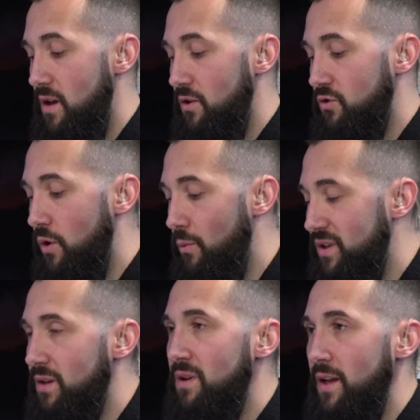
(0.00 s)
So that when
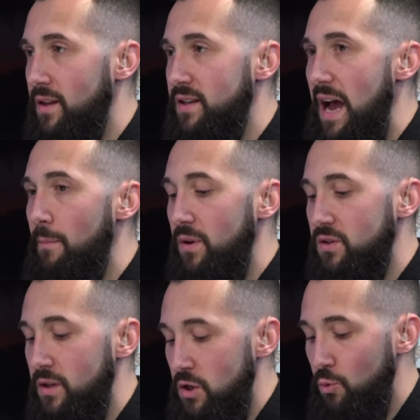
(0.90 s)
something like this
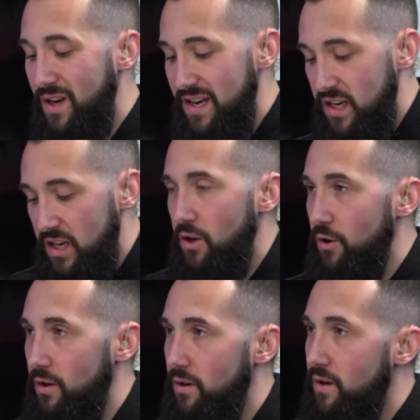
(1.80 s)
happens, you can
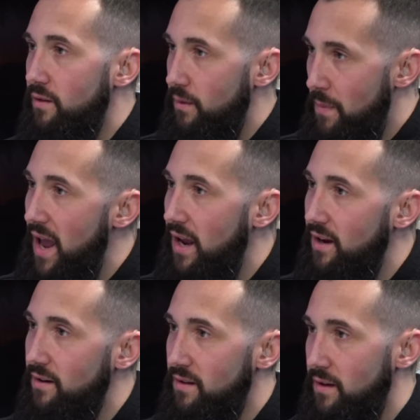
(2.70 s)
hear the
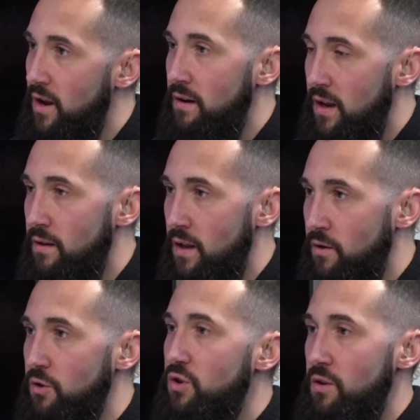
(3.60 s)
pain that in
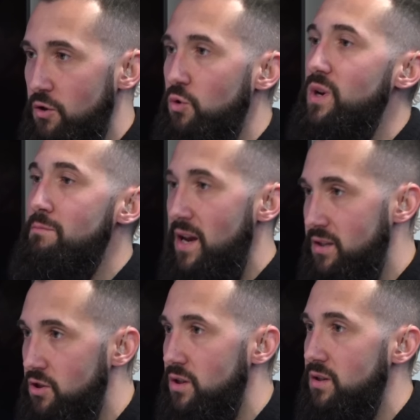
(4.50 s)
their tweet
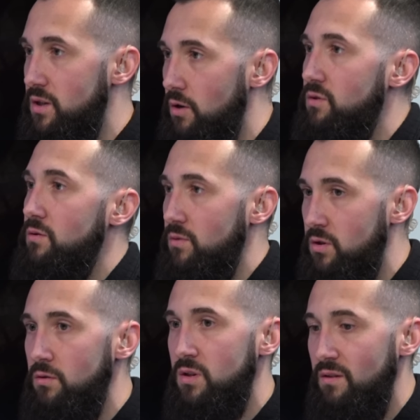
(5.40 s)
messages,
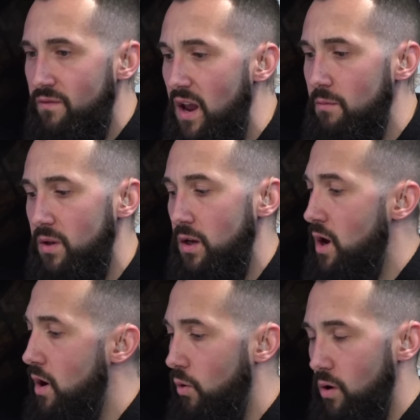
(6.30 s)
to the family,
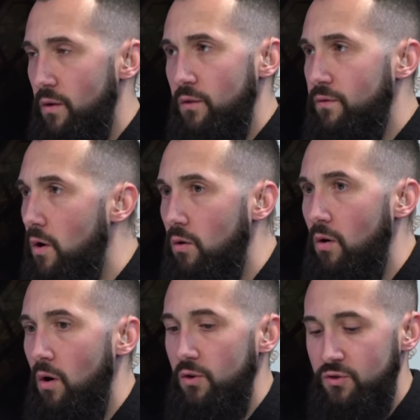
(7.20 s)
or their phone
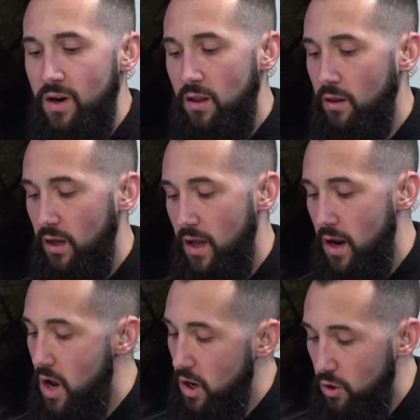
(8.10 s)
calls or anything like that.
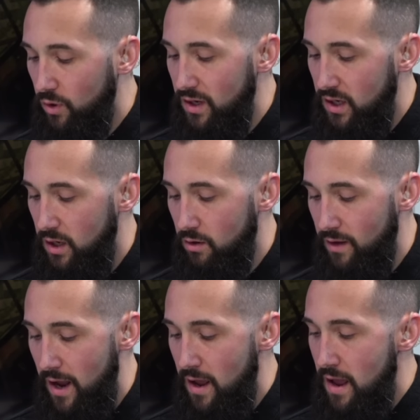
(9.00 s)
You can hear
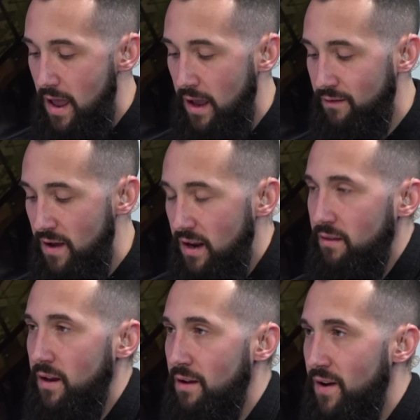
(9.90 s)
that. And if
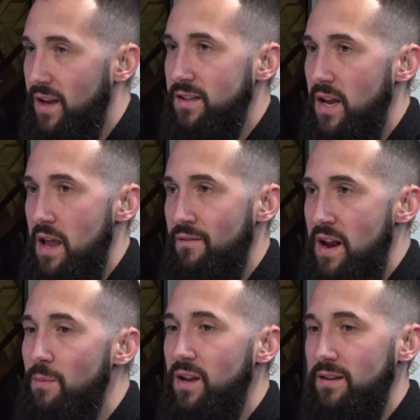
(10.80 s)
anything, if I could say, if
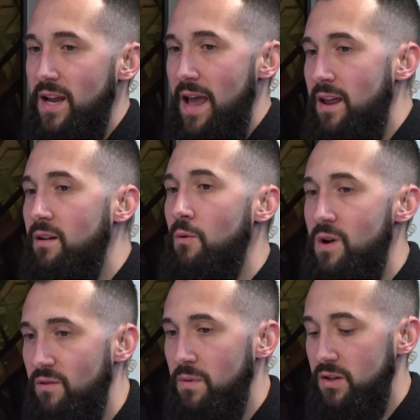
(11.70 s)
anybody could take anything
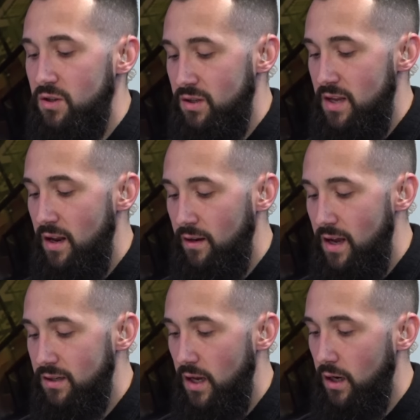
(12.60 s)
away from this, just at the end of the day,
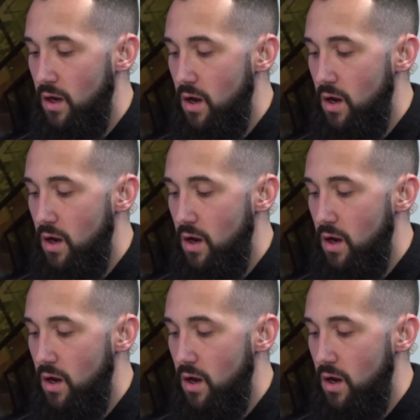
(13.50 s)
is like,